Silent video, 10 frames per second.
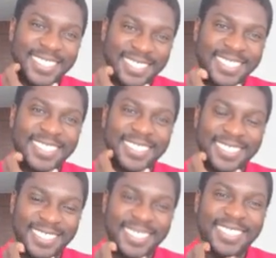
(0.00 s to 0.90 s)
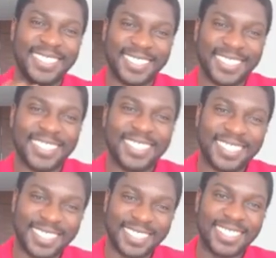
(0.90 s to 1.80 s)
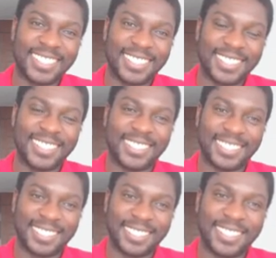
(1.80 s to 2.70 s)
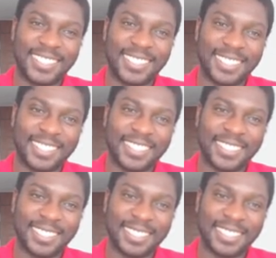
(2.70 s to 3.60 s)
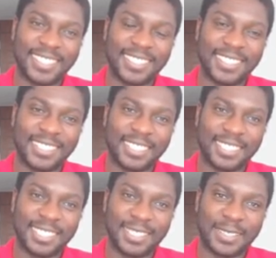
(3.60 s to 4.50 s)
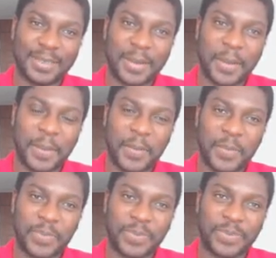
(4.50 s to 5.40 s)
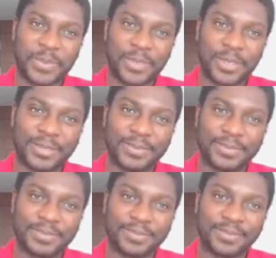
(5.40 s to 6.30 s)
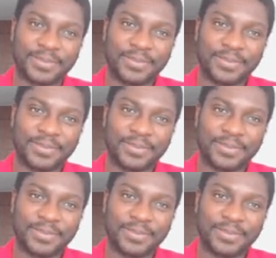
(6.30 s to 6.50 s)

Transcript: No words are spoken by the person on screen.